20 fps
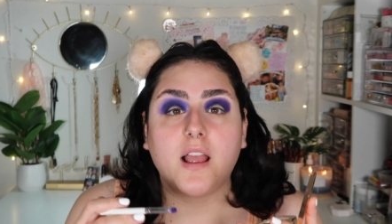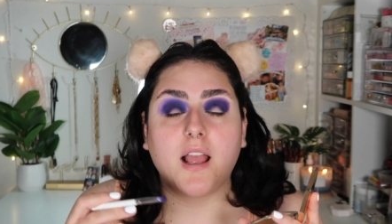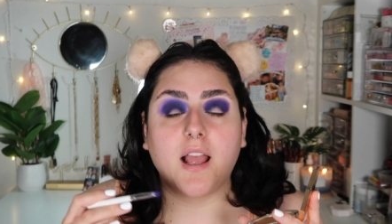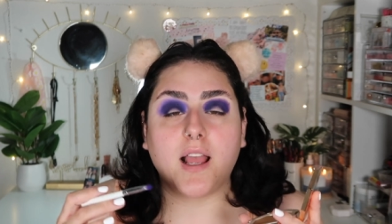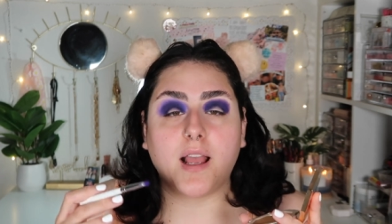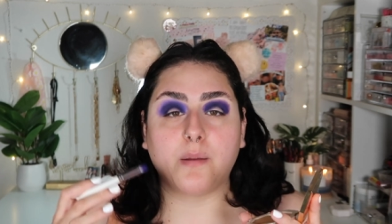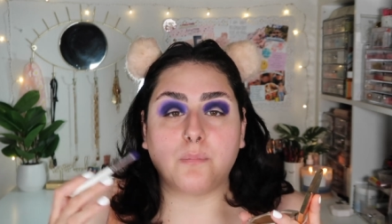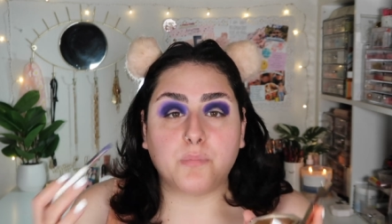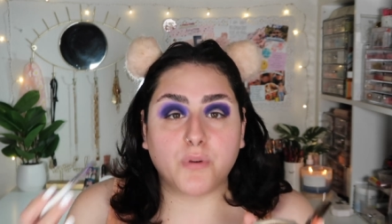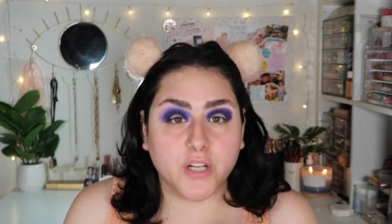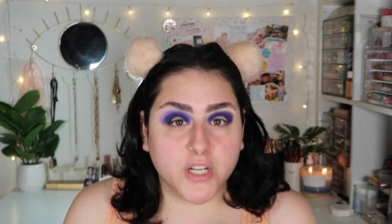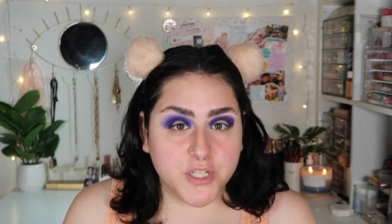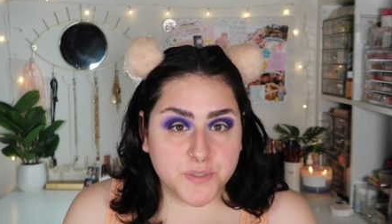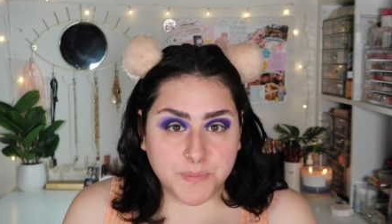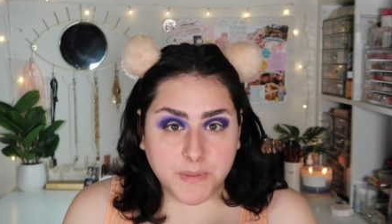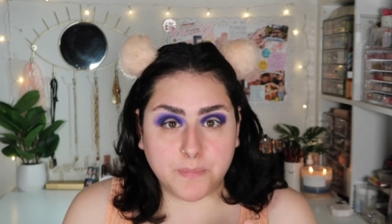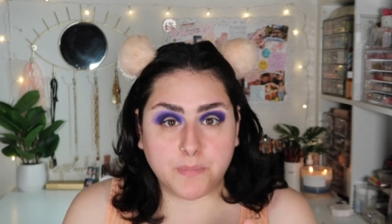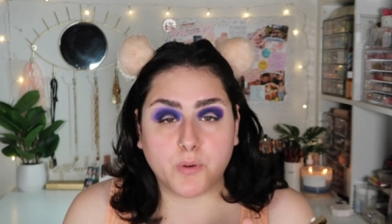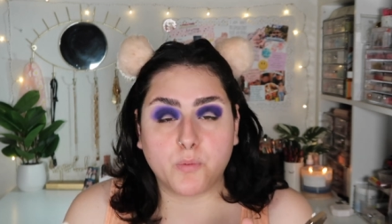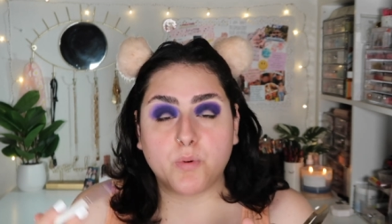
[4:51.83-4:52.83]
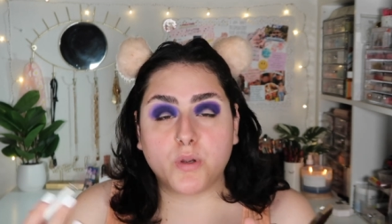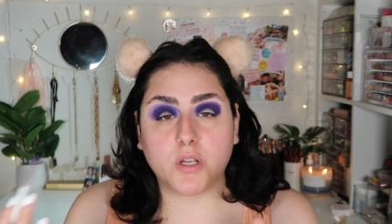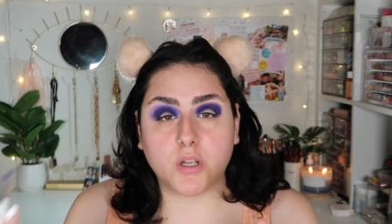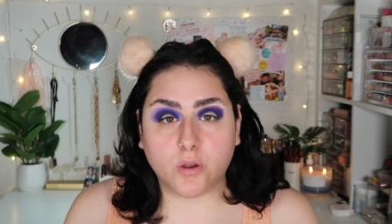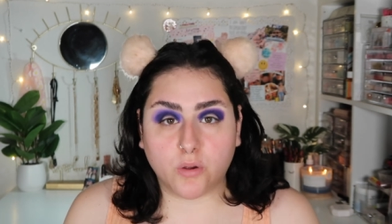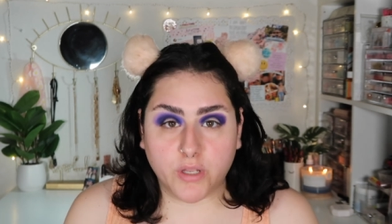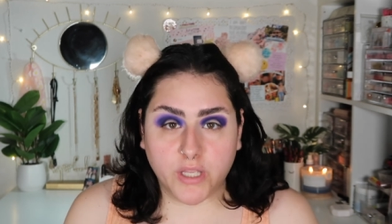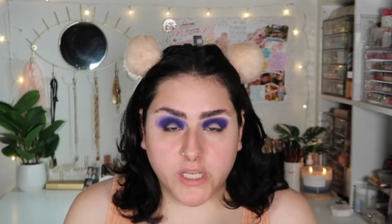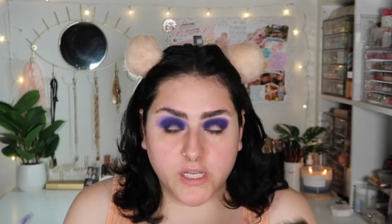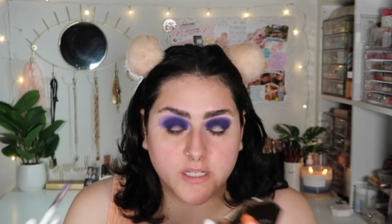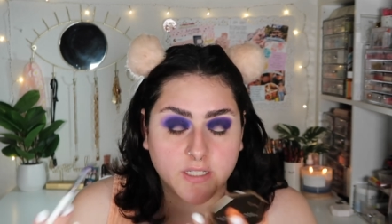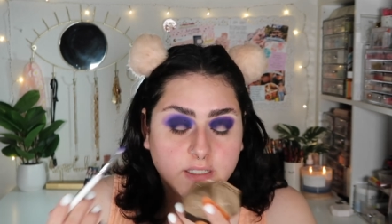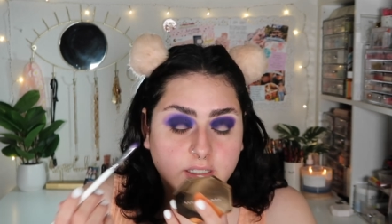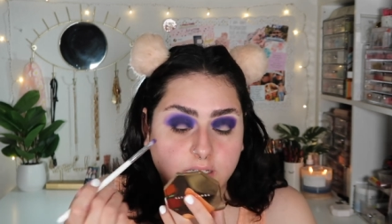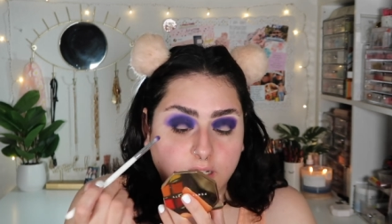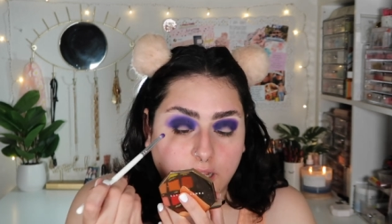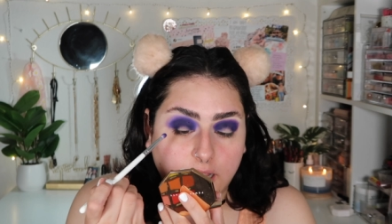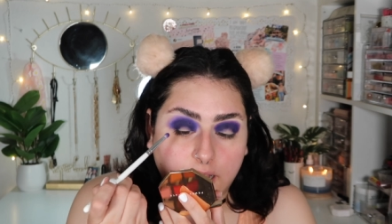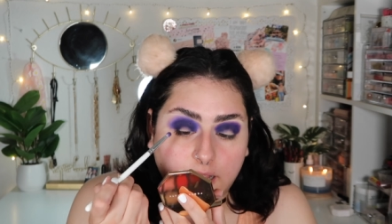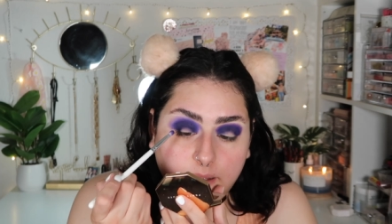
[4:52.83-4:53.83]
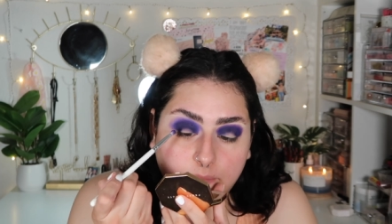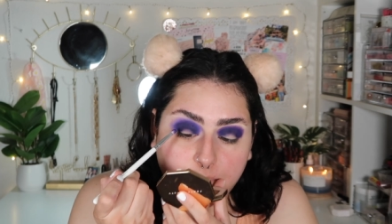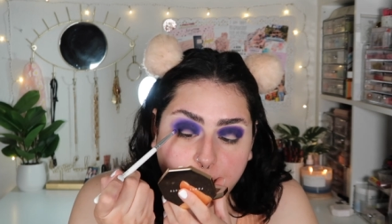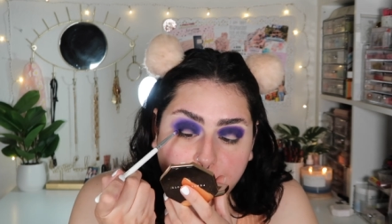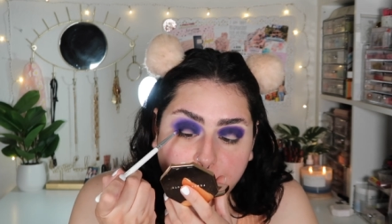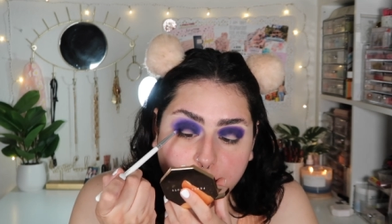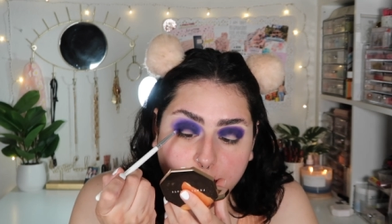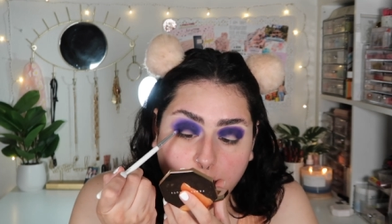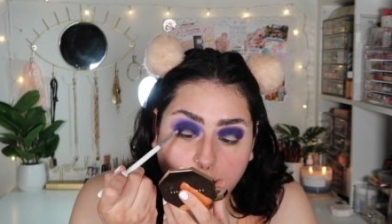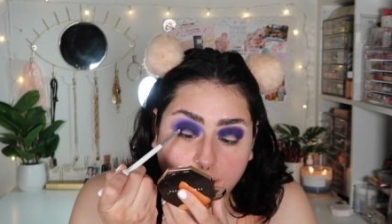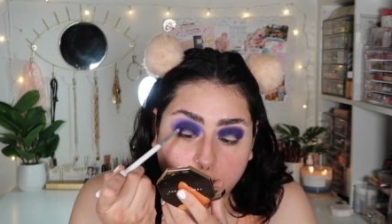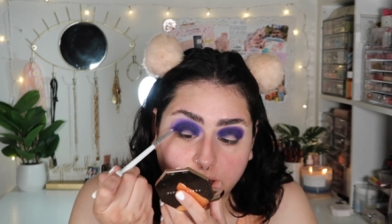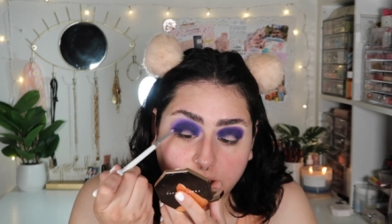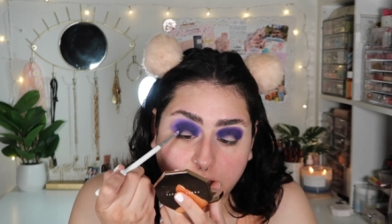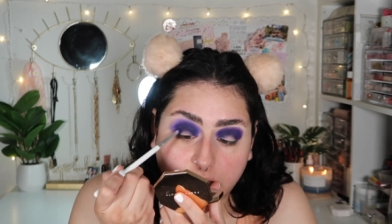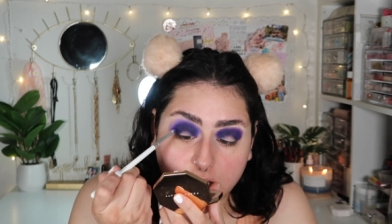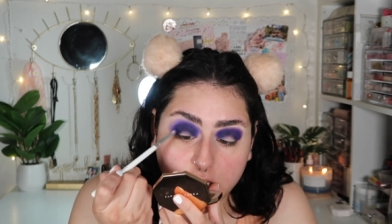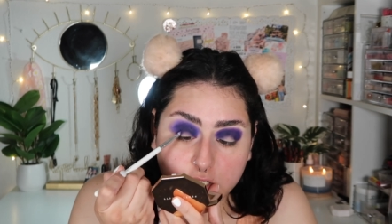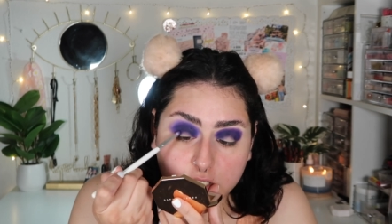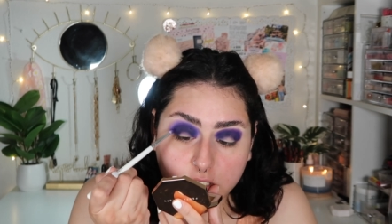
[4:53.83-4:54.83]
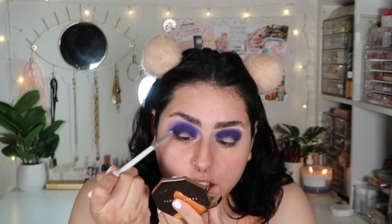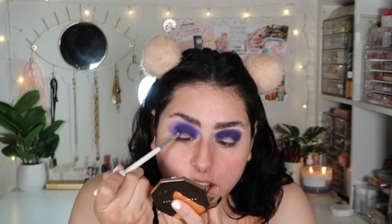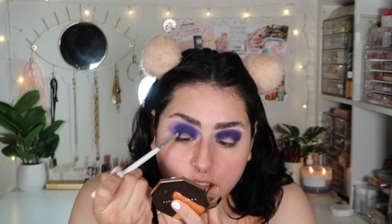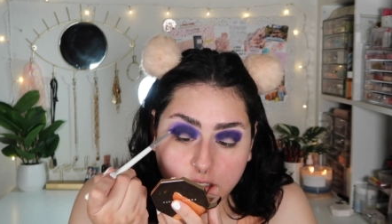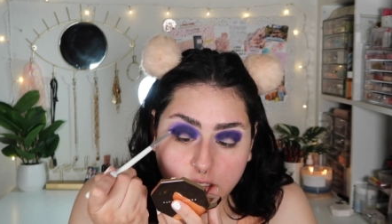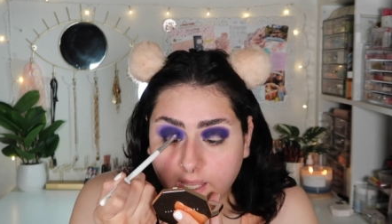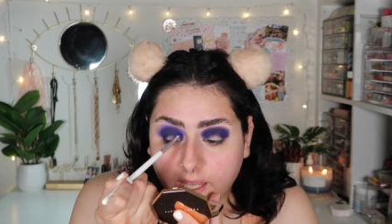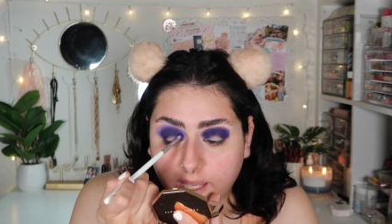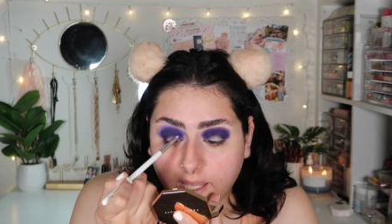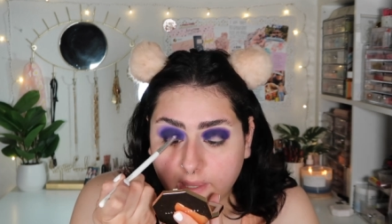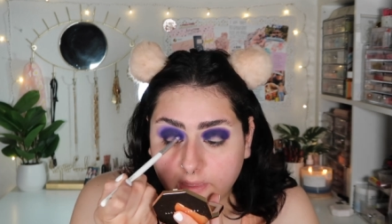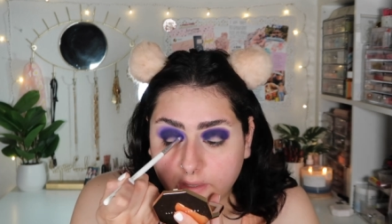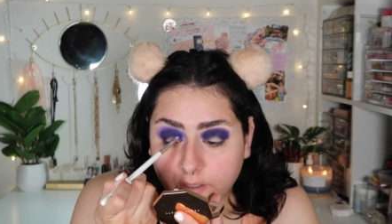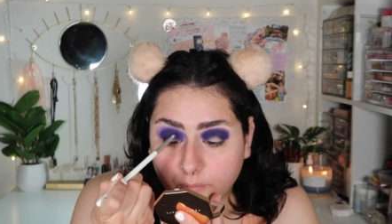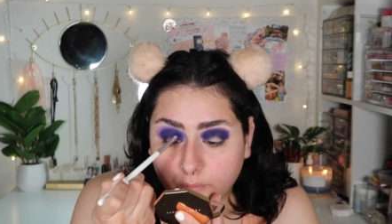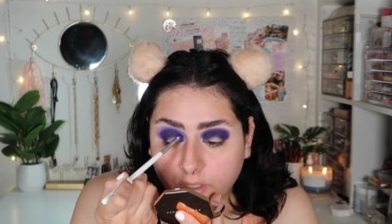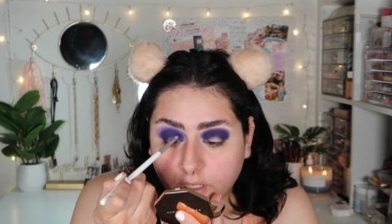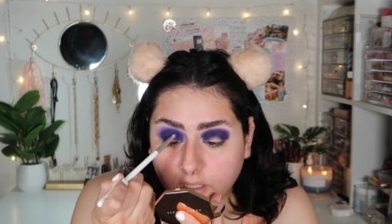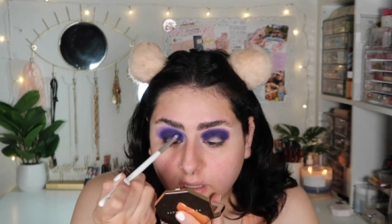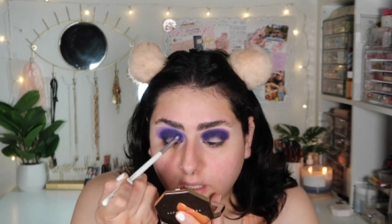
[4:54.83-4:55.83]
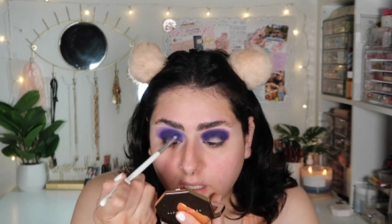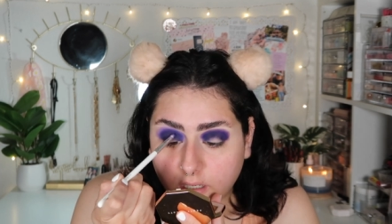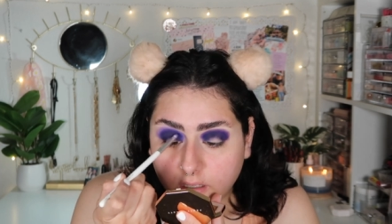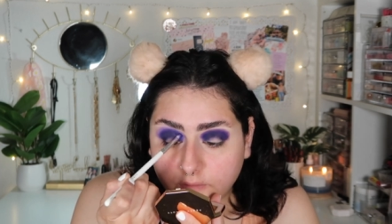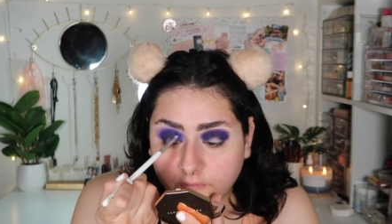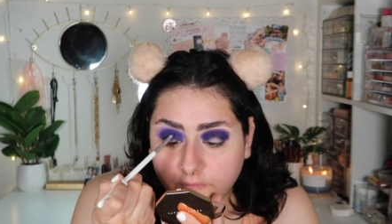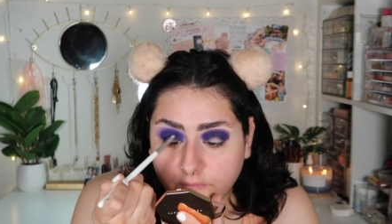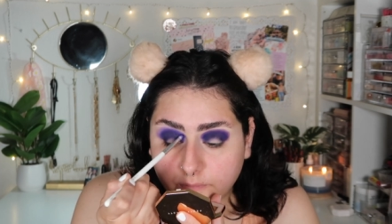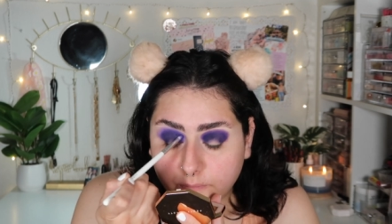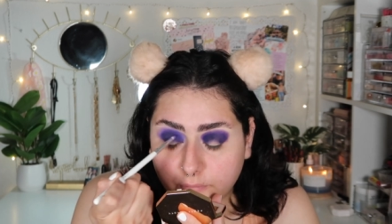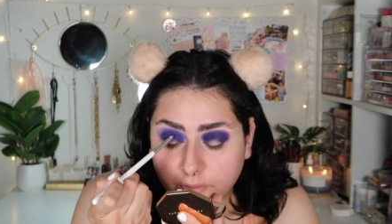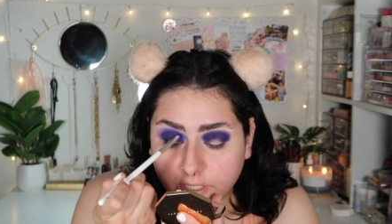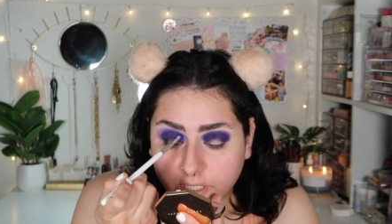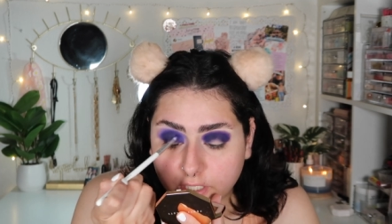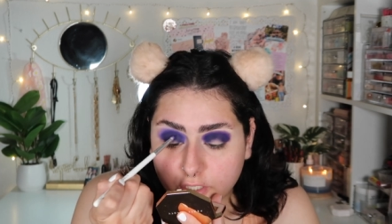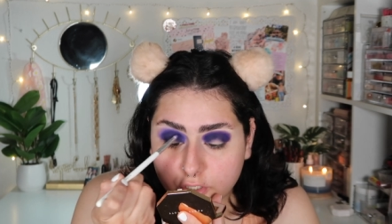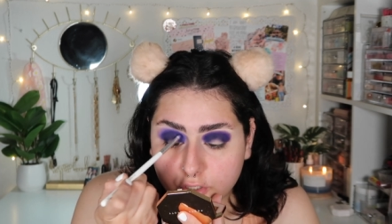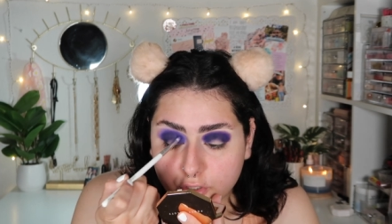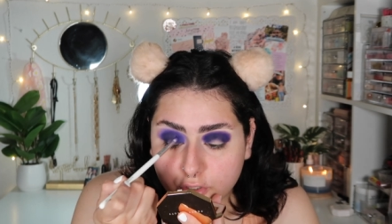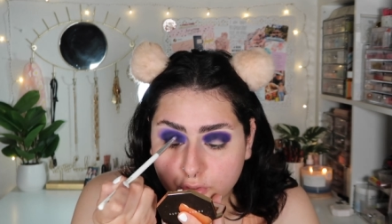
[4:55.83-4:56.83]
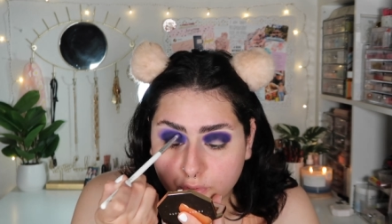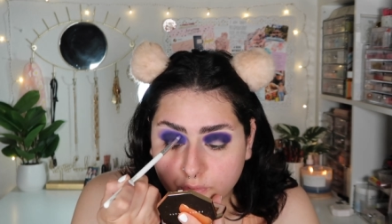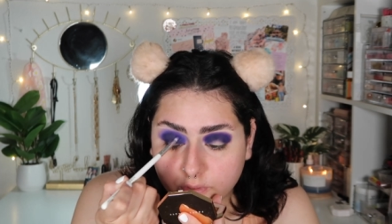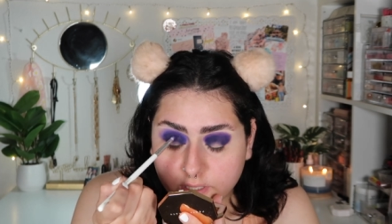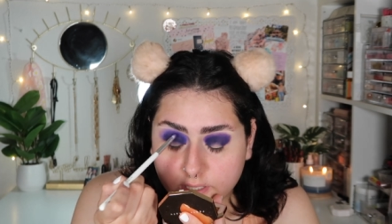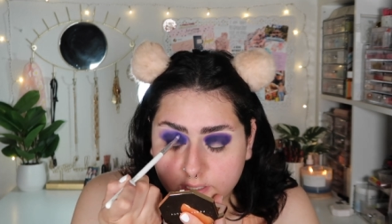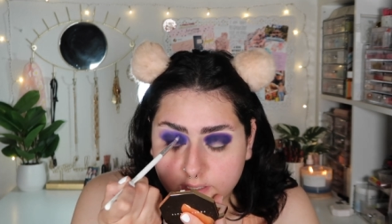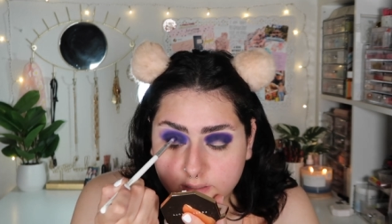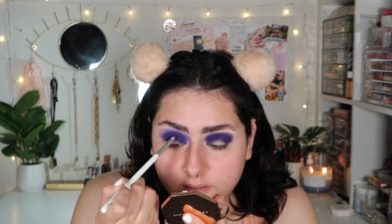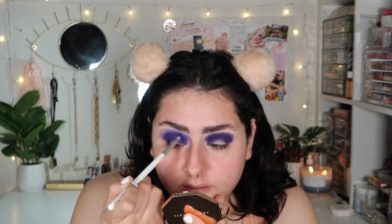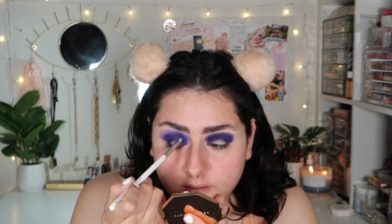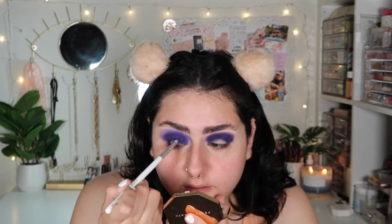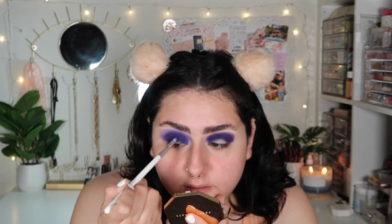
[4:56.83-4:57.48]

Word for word: uh, British people would go here um, on vacation and there were a lot of British tourists.